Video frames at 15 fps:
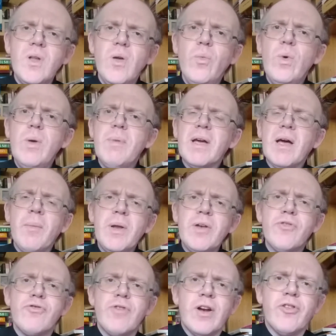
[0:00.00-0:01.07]
we become
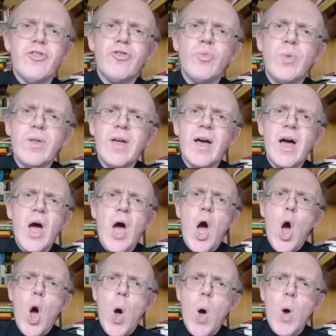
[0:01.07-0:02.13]
entrenched with our
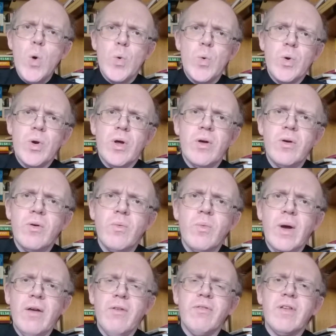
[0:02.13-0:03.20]
own
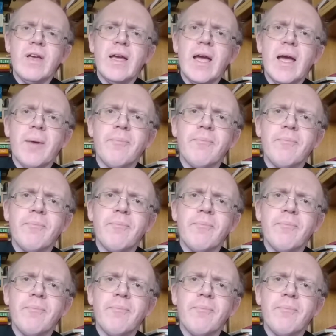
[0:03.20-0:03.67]
way of thinking.